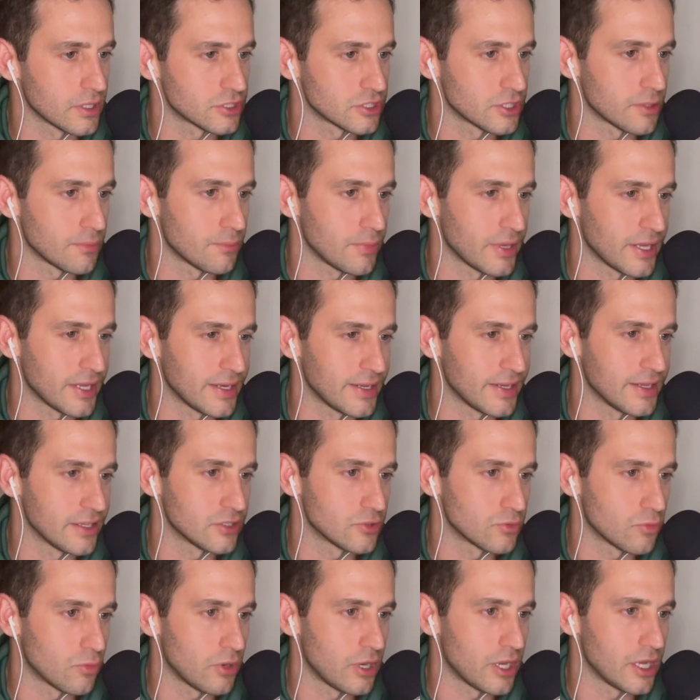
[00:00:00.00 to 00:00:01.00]
champagne
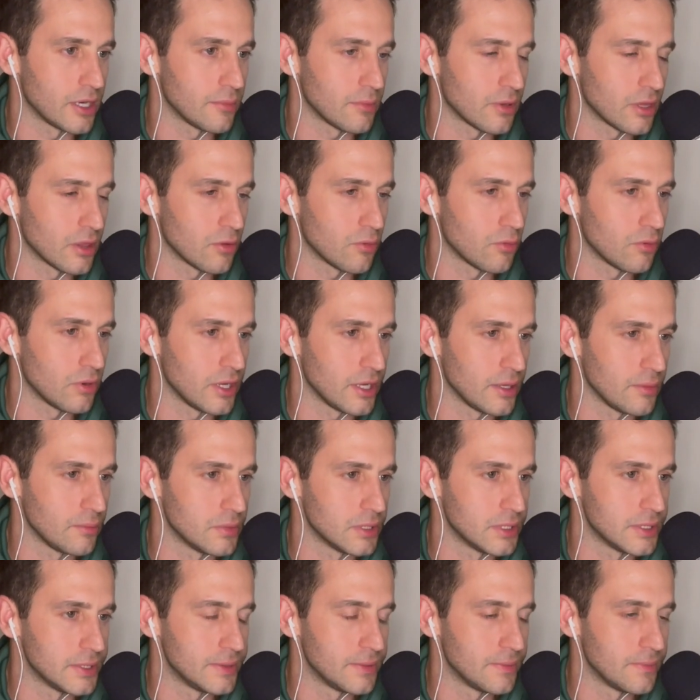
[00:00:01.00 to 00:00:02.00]
is wine, by the way,
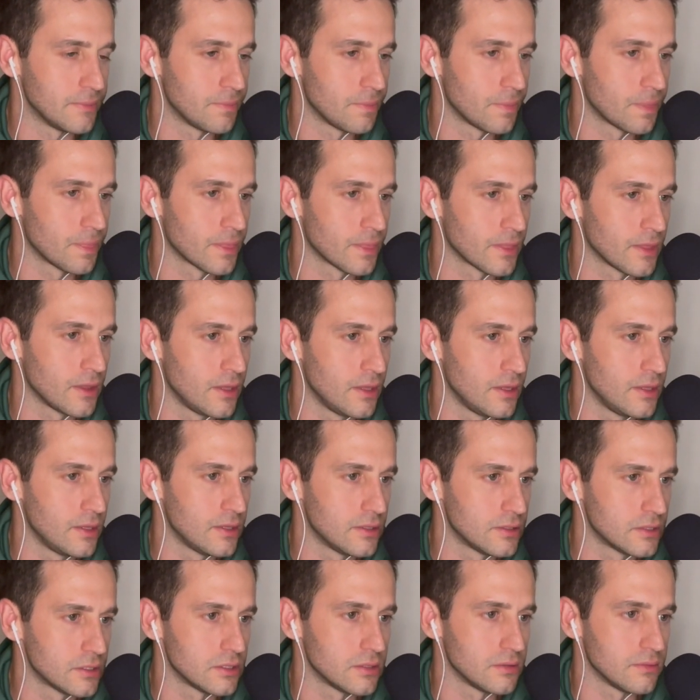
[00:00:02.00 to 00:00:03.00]
but
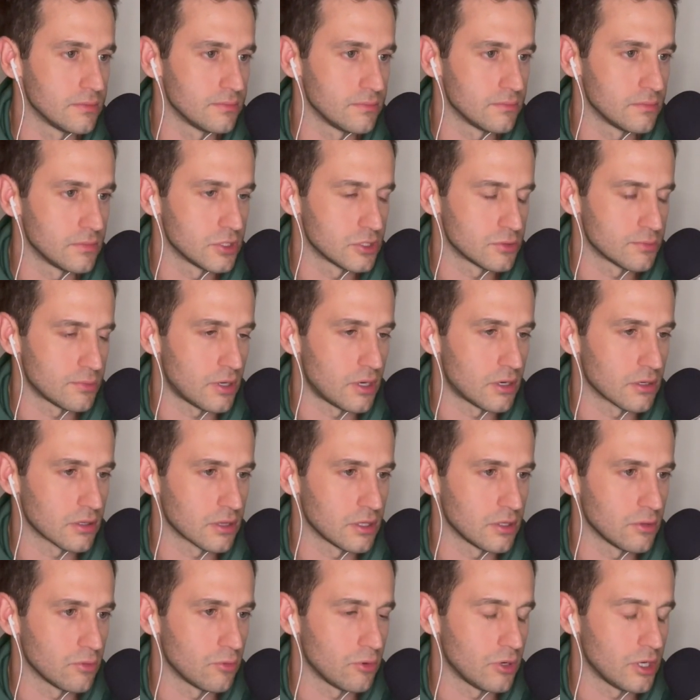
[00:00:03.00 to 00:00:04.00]

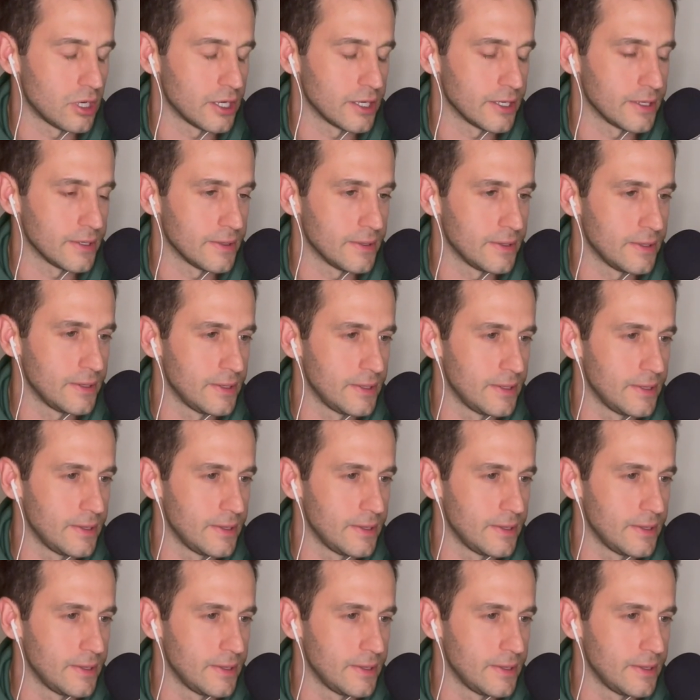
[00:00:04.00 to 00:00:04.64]
sparkling wine.